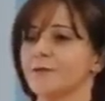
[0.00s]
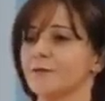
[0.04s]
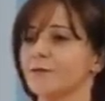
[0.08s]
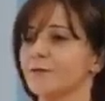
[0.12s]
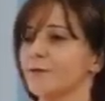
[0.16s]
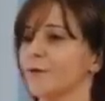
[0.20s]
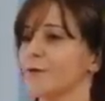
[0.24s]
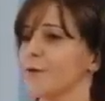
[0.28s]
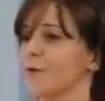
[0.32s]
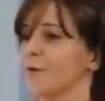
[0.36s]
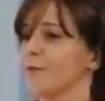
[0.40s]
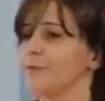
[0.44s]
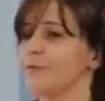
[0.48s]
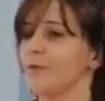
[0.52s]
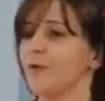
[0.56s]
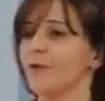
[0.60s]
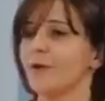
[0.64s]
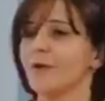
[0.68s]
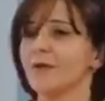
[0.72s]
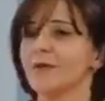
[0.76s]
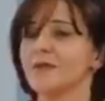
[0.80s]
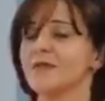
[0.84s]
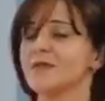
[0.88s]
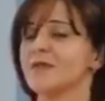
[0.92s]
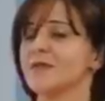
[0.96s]
Shift in foreign
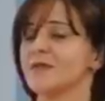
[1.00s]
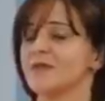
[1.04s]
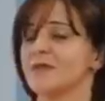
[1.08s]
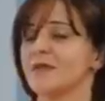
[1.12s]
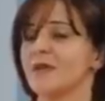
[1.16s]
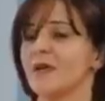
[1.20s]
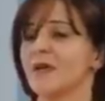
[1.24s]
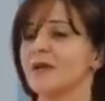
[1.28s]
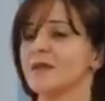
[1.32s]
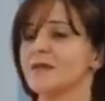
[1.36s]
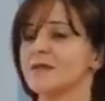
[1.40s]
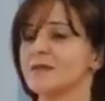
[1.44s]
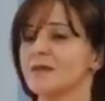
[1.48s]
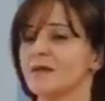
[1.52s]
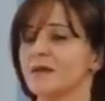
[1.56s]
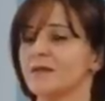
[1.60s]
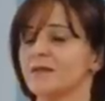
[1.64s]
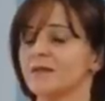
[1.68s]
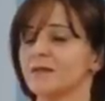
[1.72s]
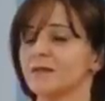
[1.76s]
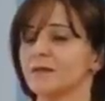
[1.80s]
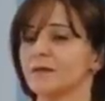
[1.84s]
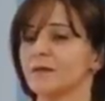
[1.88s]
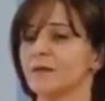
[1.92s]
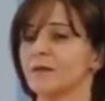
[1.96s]
policy, yes,
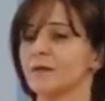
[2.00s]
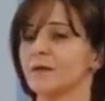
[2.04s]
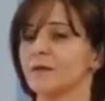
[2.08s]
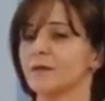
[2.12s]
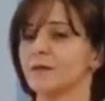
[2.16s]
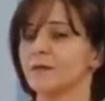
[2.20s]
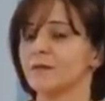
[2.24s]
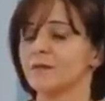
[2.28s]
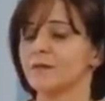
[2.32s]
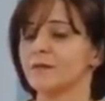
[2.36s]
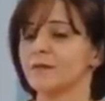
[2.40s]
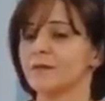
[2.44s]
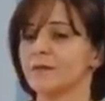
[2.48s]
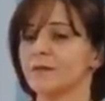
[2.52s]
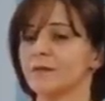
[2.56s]
and uh,